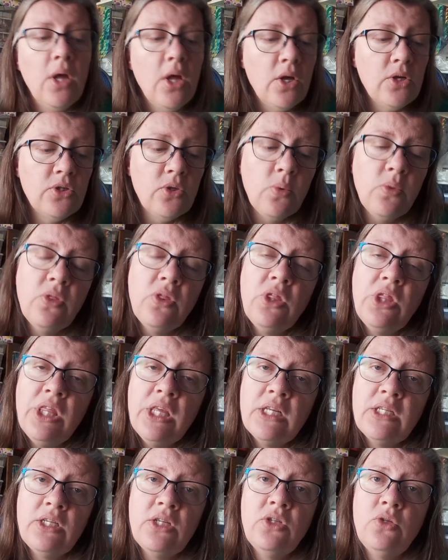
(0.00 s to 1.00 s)
So
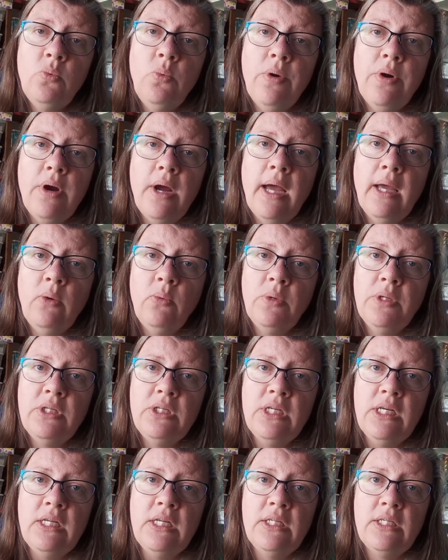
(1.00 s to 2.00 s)
this is where I would
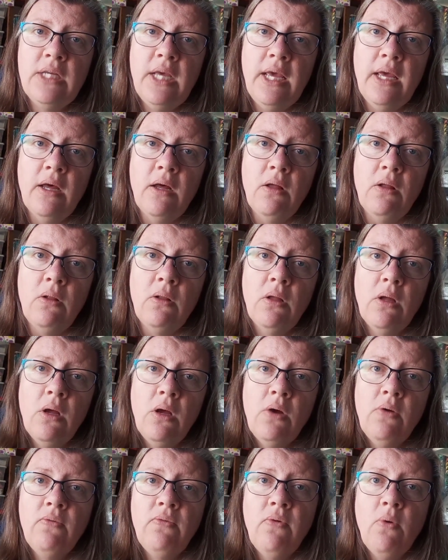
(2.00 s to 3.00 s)
detail
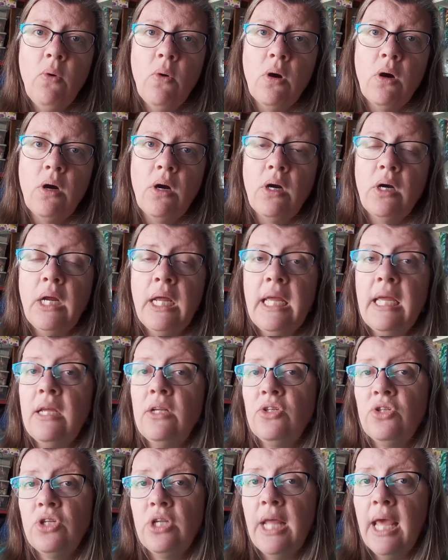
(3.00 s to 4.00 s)
for
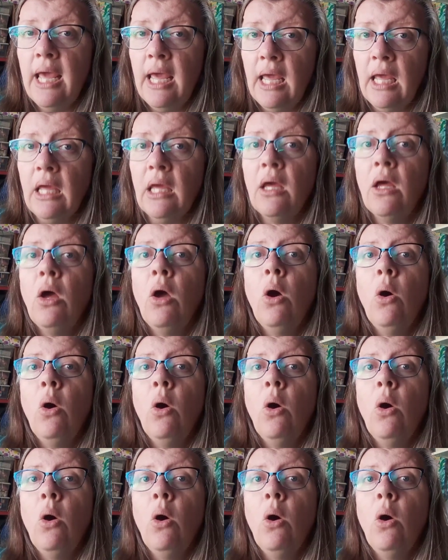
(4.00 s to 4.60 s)
each day